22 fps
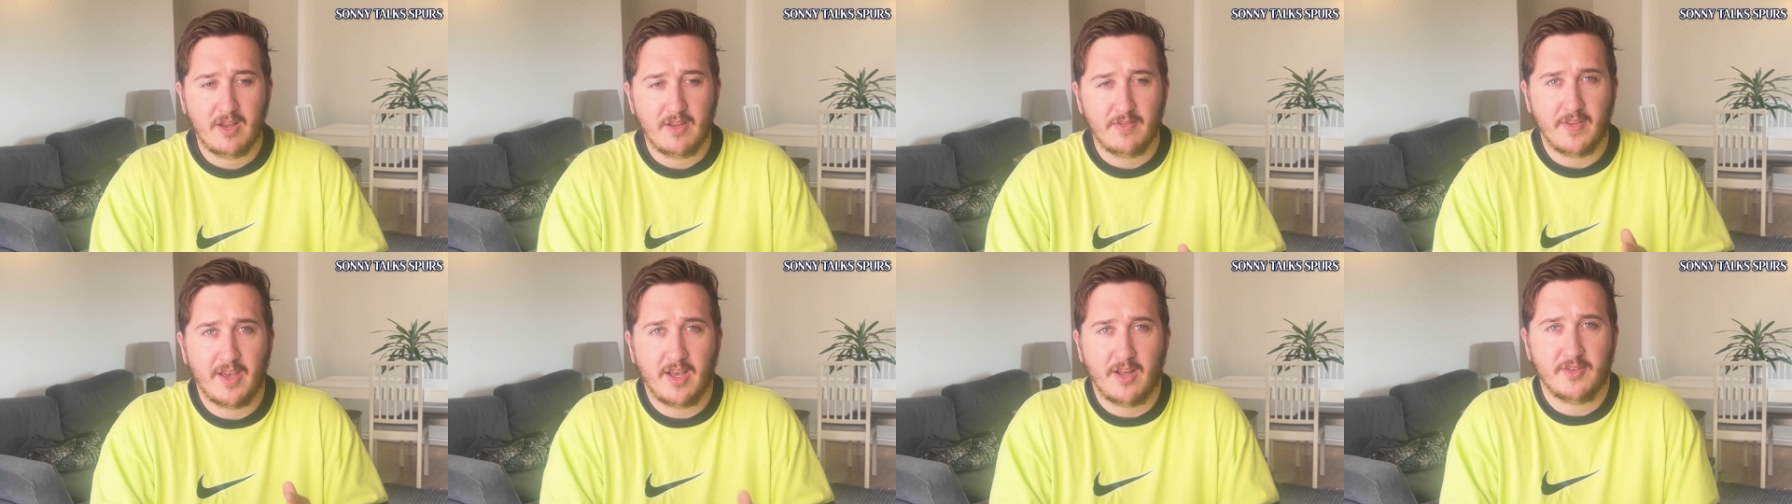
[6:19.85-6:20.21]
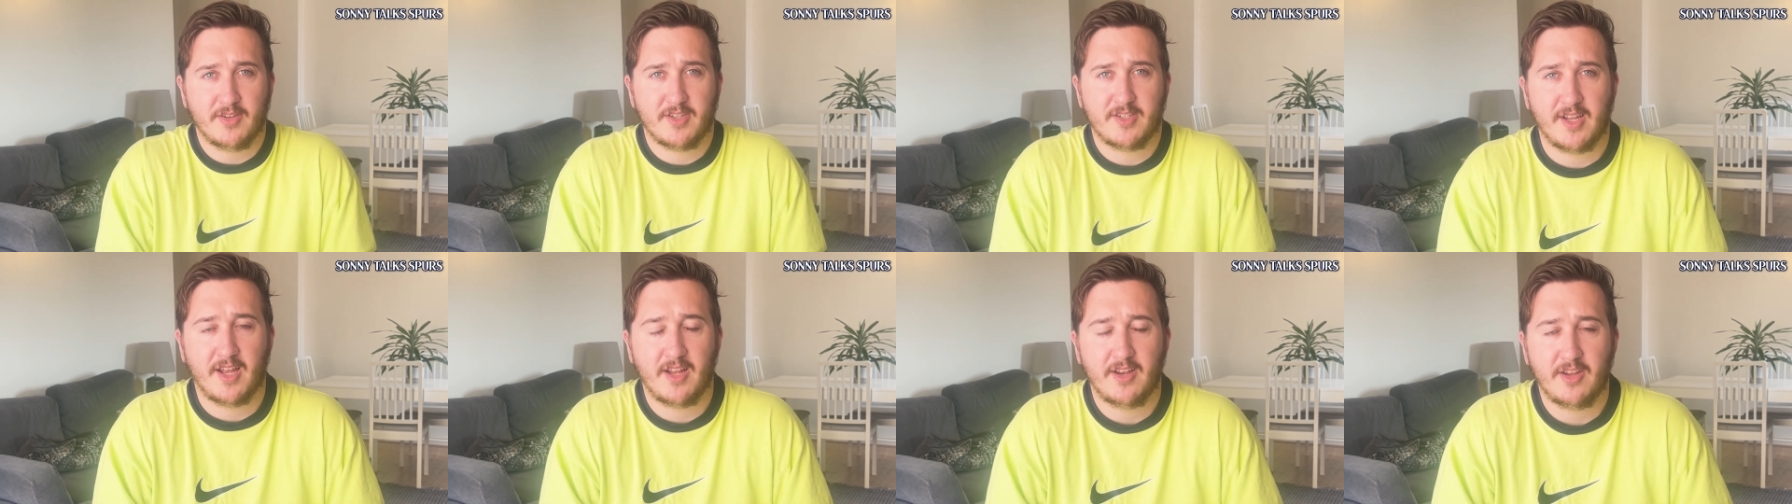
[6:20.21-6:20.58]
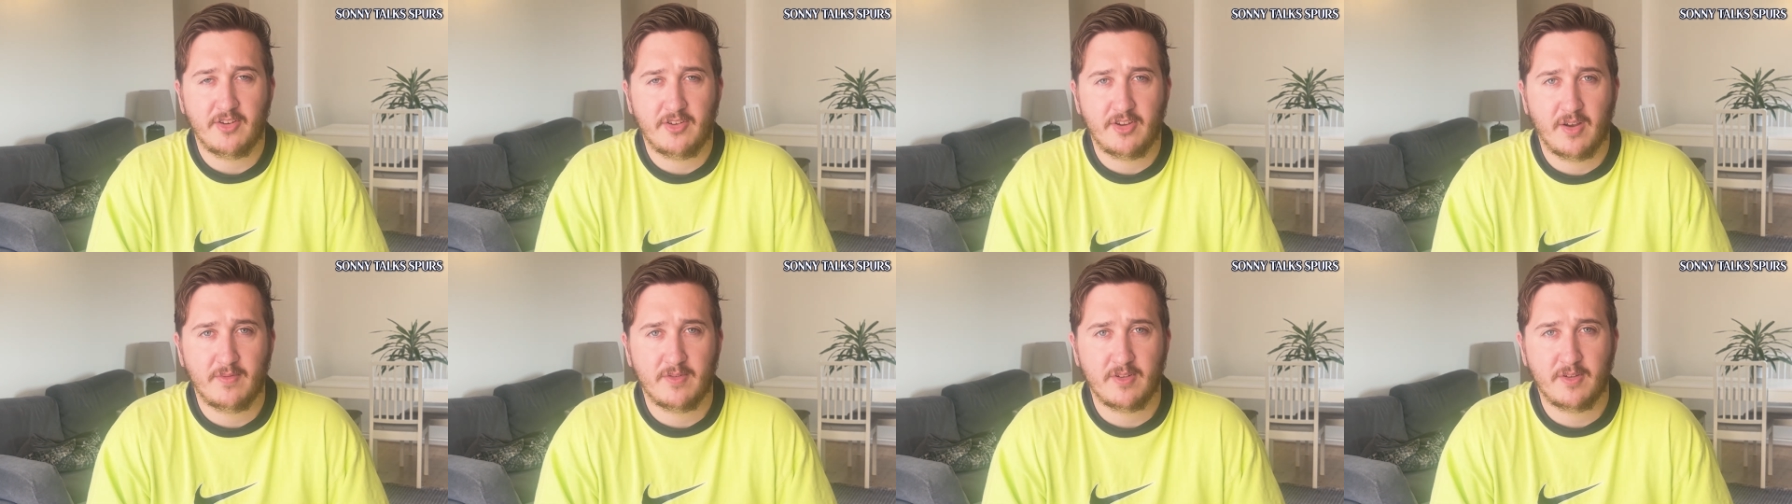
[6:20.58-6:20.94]
They understand
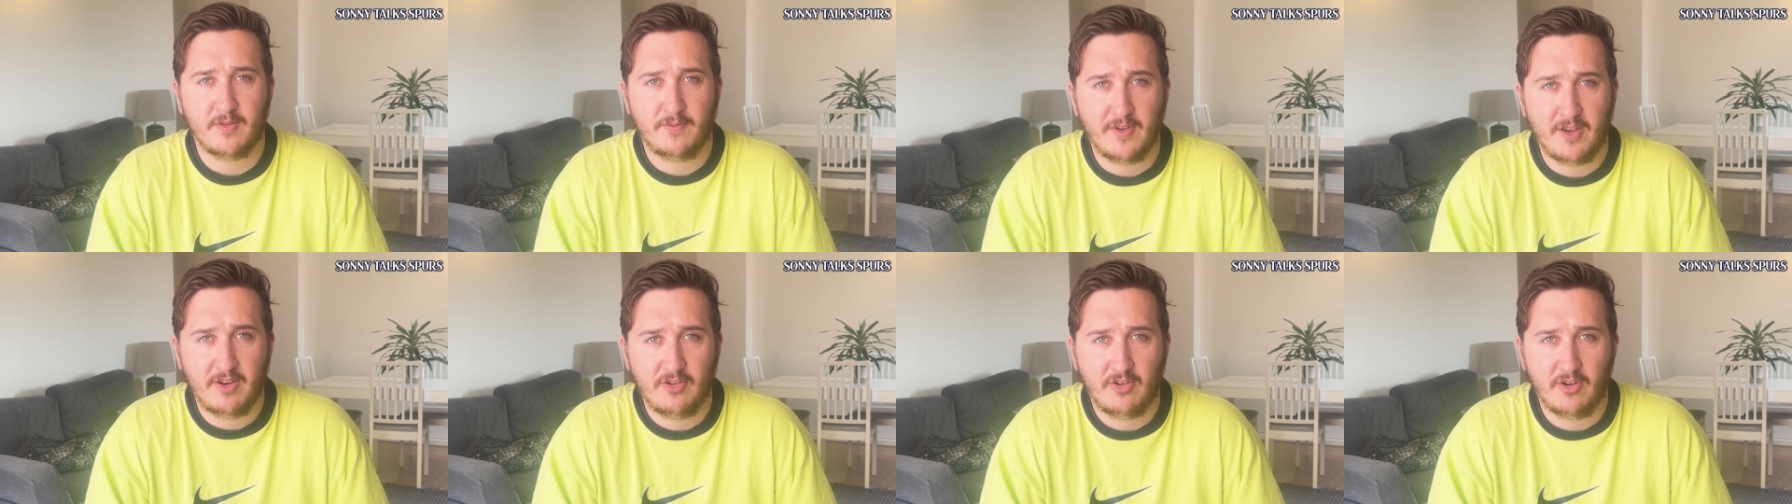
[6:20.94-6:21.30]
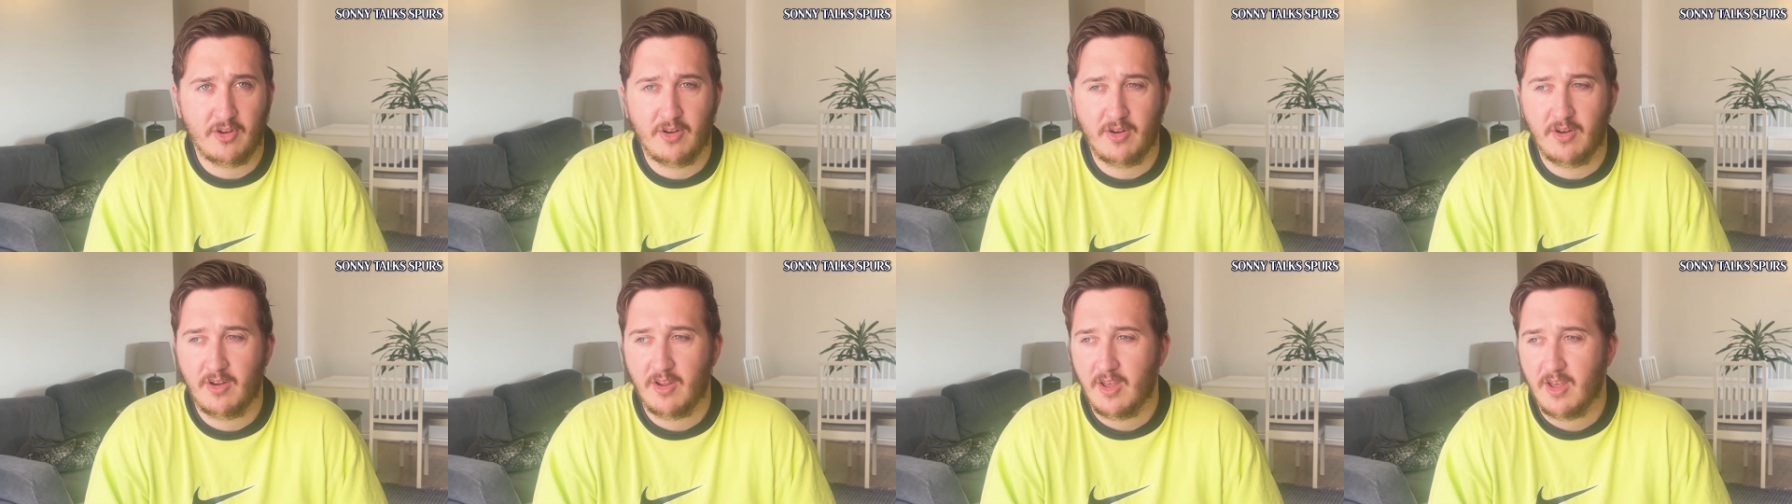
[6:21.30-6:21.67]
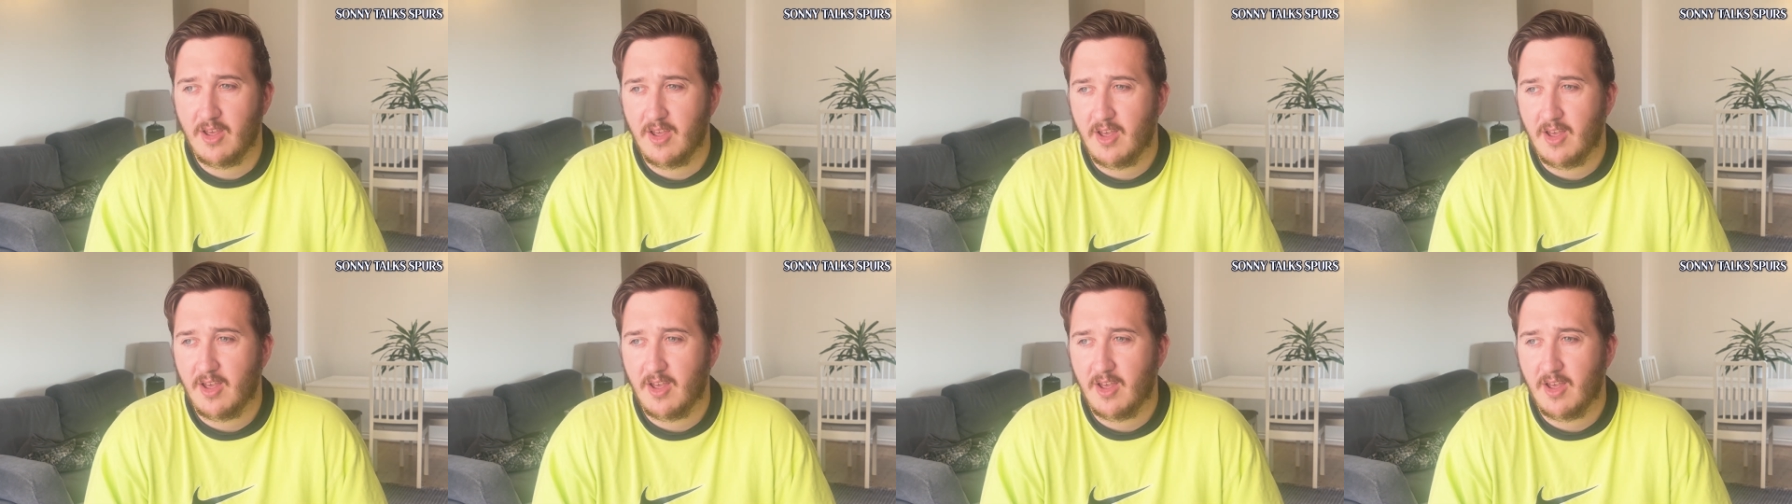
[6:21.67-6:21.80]
each other's vision.